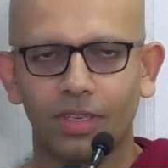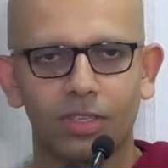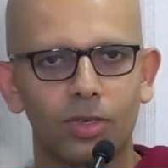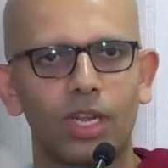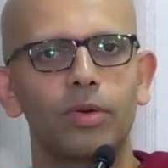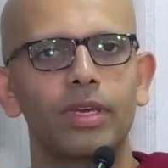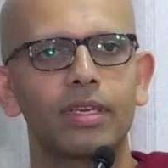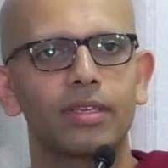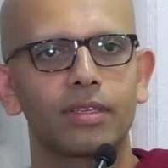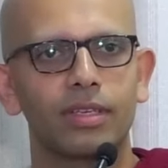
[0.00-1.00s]
So now
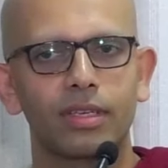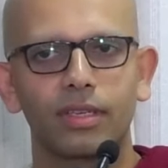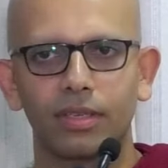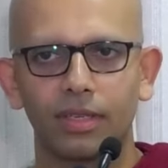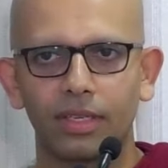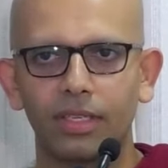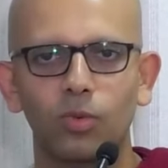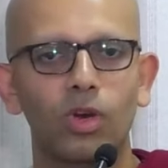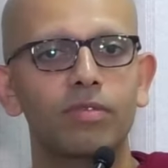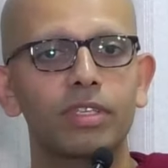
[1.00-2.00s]
he, he, it
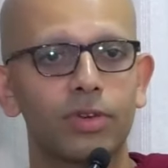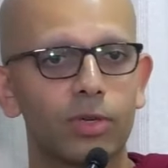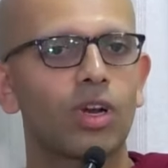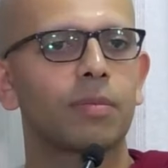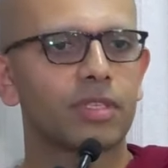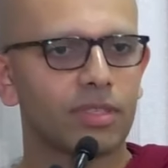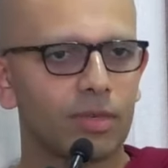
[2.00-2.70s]
is one of his requirements.